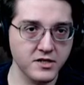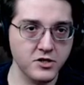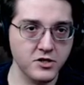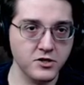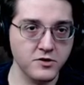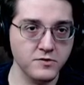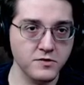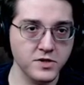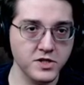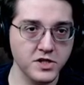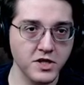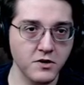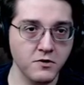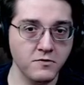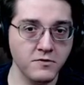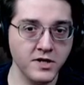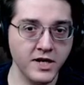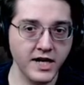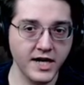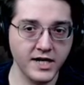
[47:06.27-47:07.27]
to
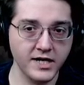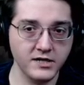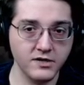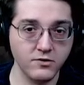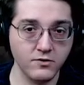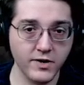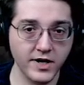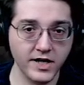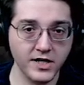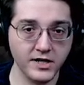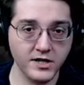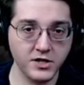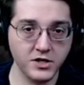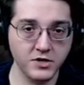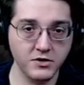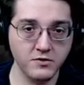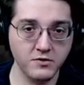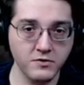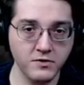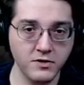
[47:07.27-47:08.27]
stone and grade
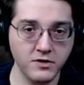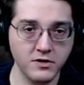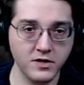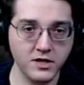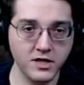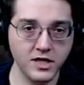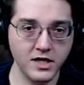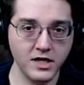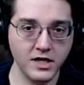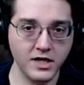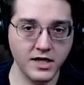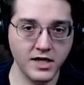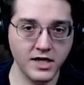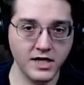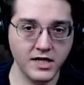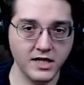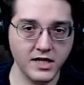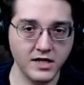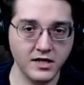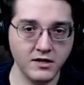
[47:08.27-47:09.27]
2 uh,
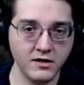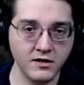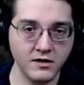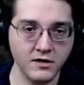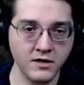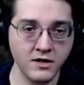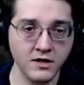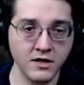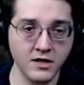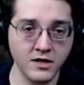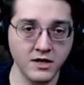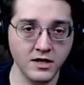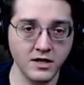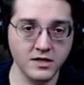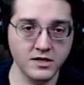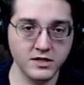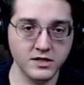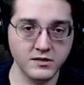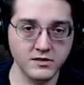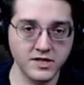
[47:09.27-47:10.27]
in here.
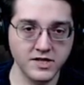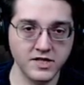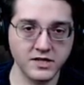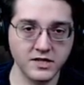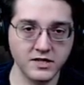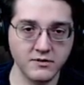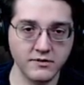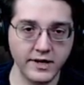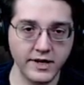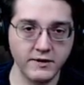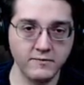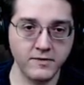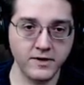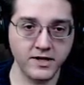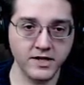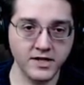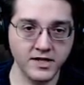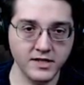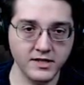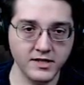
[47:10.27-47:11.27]
So this grade
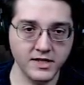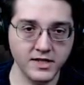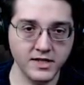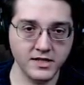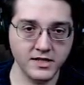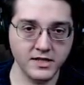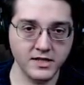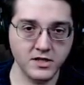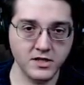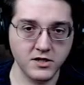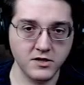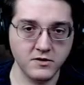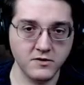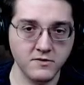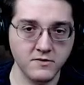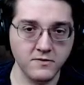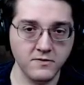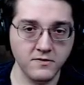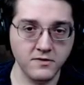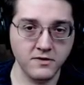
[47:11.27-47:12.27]
1 needs
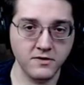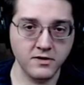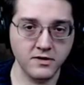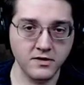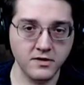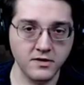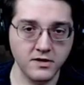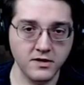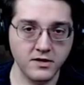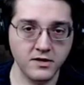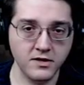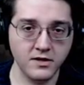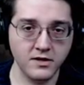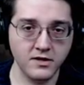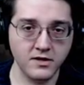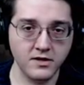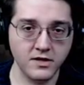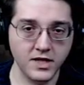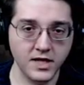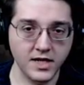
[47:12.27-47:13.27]
to
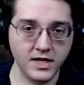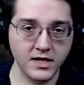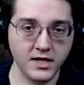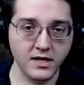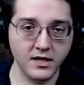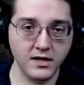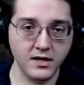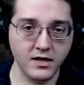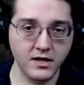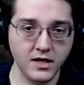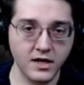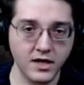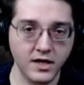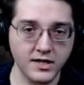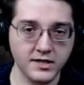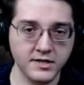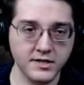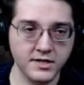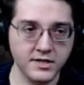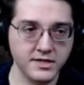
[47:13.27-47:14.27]
then
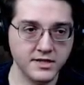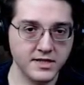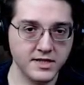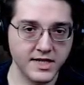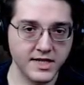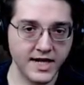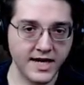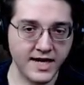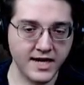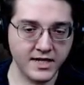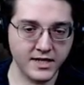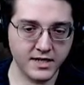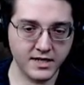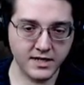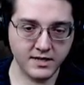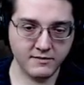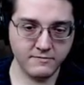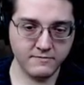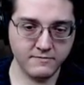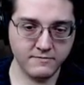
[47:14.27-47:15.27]
unstack
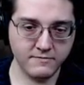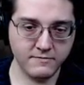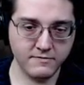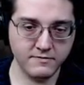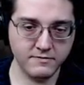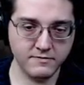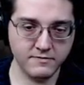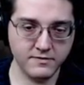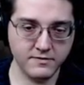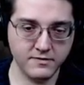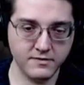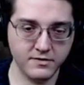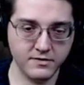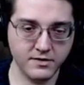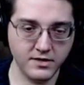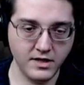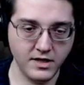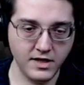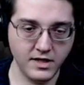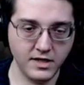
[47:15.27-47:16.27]

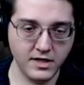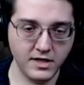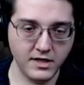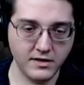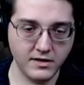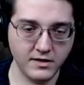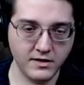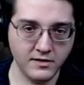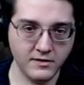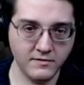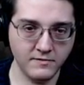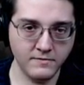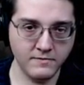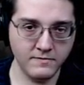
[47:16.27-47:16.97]
in here.